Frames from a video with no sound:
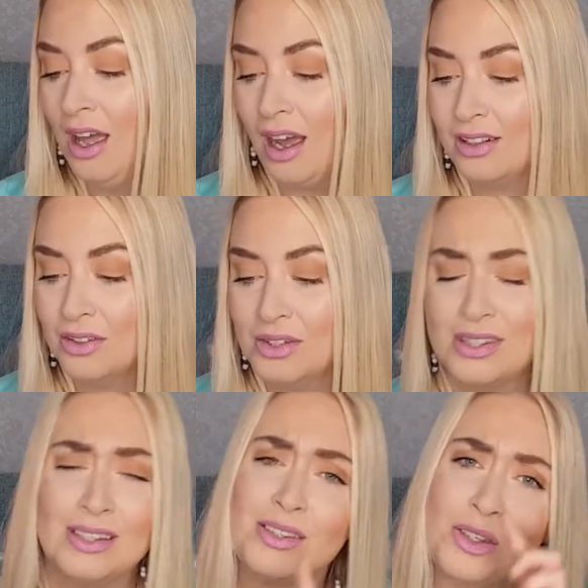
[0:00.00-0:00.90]
know that
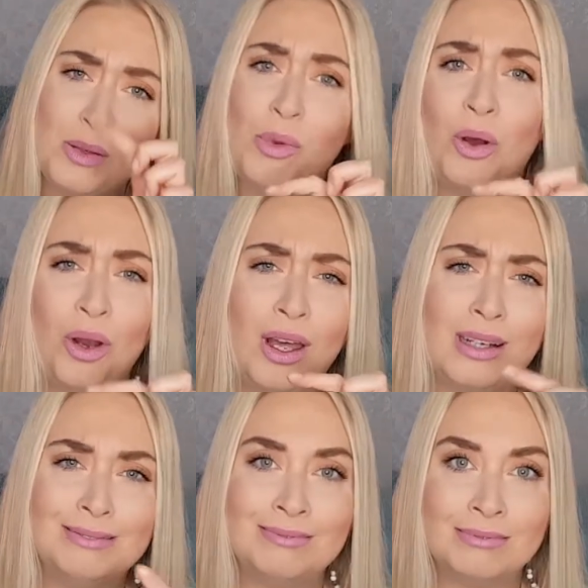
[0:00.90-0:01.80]
it's a smaller
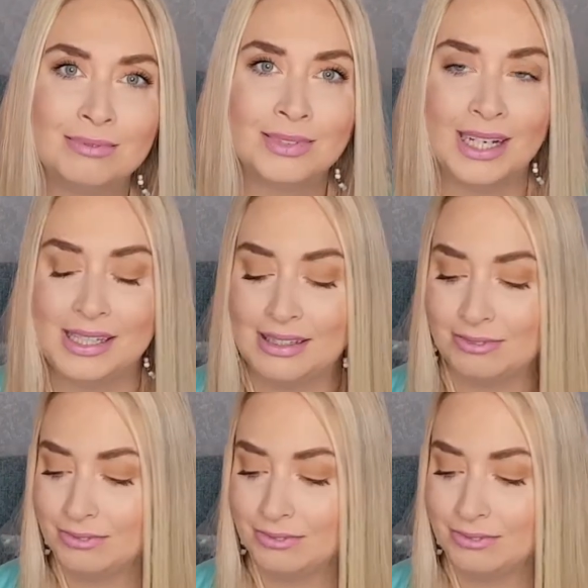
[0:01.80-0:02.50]
kind of